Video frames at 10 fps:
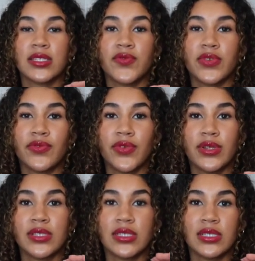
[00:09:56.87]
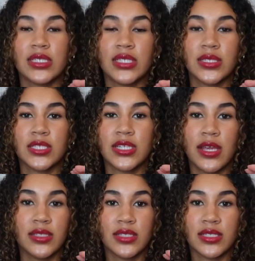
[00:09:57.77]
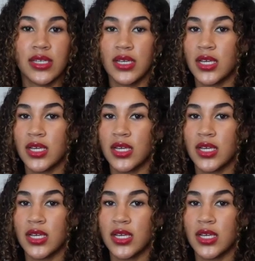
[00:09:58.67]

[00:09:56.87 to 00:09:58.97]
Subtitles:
of different scents